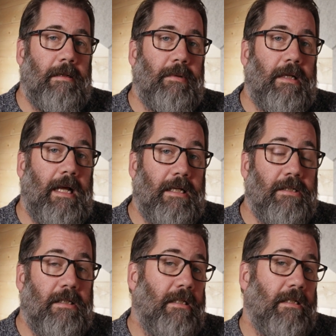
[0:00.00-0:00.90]
But
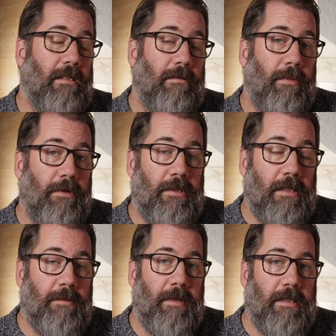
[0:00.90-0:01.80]
actually these are the most
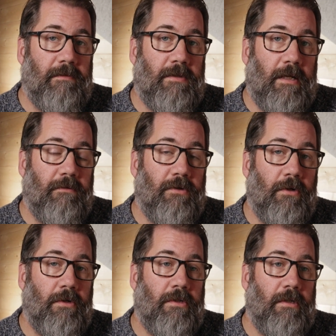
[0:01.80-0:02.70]
expensive set of
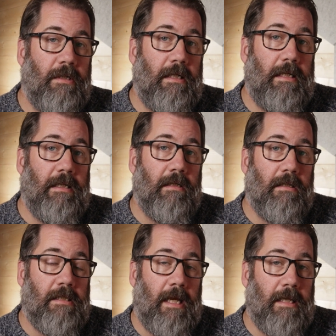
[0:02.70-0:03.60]
shocks in
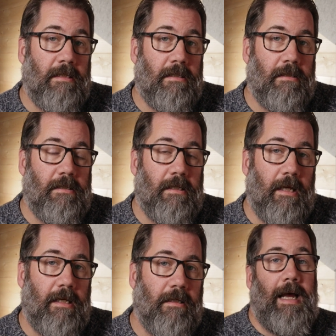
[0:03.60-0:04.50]
the test
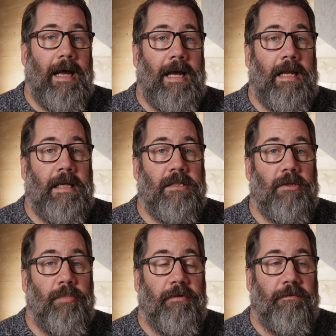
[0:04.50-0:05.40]
today.
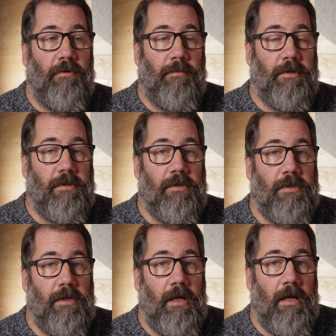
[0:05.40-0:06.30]
And
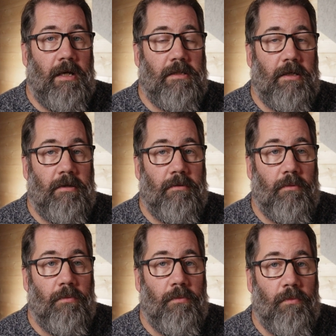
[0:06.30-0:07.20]
performance.
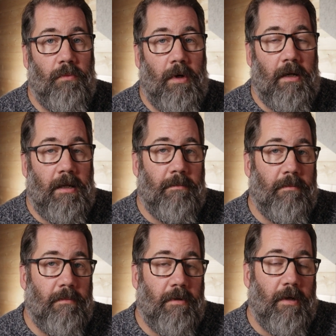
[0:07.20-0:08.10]
So while
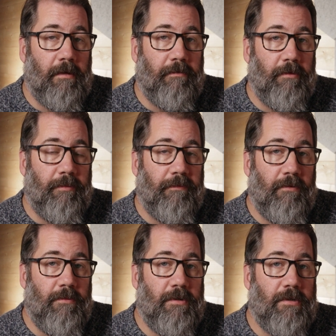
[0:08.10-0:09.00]
I'm going through the
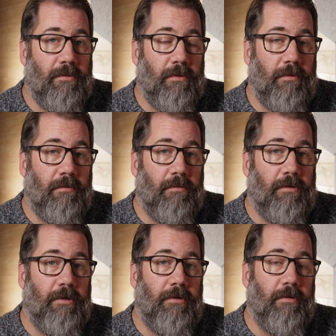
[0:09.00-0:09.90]
performance, we will
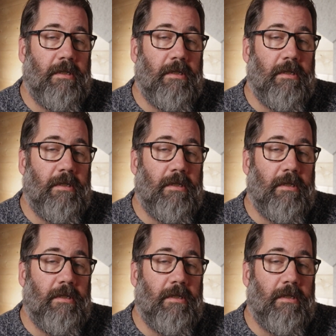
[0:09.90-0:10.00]
show you